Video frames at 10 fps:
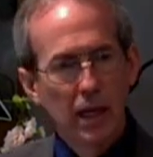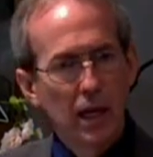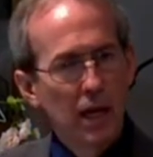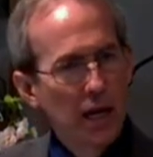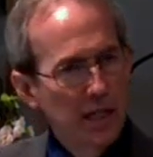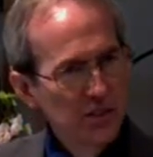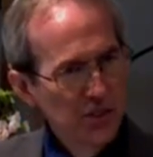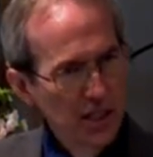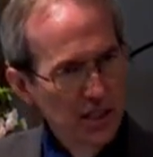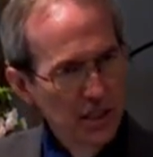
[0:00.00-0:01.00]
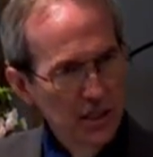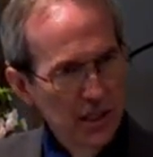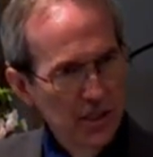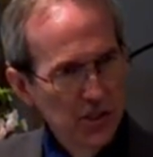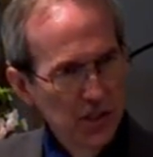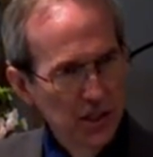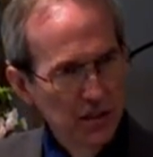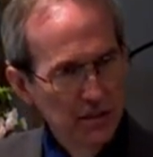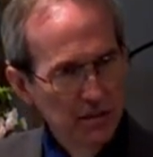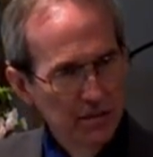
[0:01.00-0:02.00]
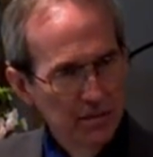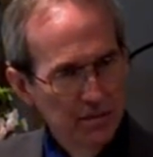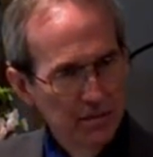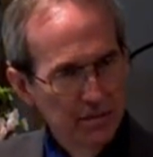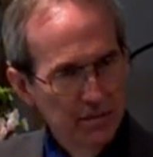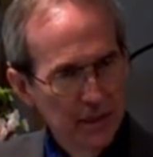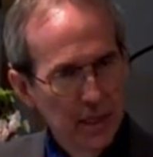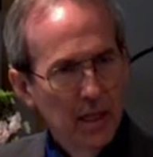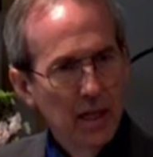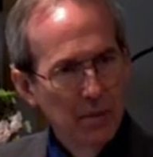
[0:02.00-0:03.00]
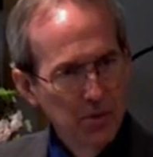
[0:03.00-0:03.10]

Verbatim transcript: I didn't say it didn't taste good. I'm